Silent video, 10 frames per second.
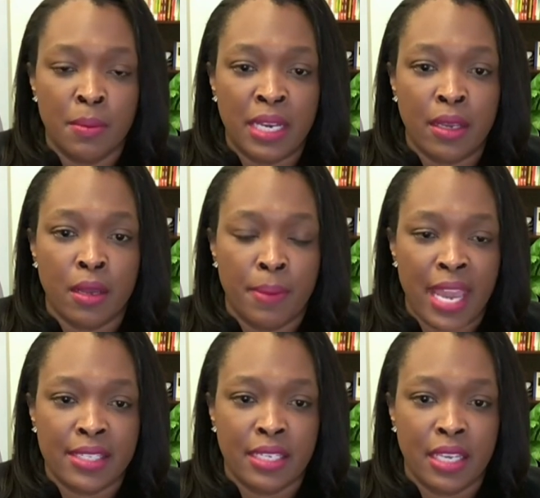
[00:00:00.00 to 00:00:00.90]
limited
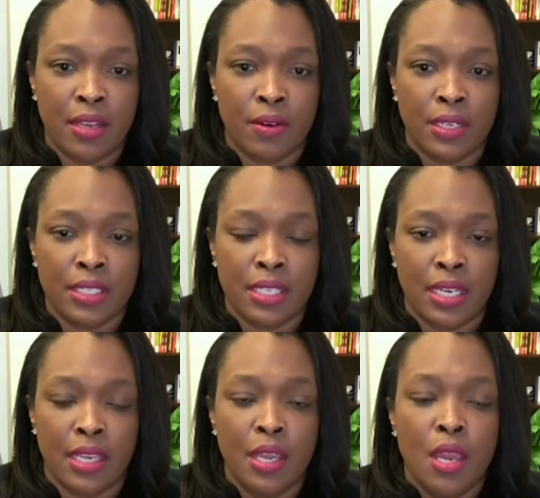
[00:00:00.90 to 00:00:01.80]
capacity here in the
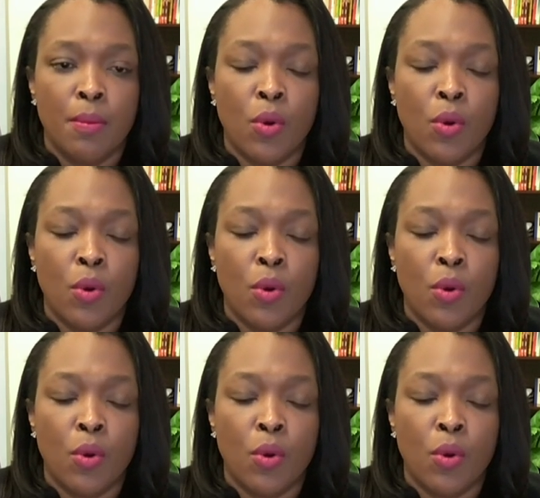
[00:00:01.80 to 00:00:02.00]
city.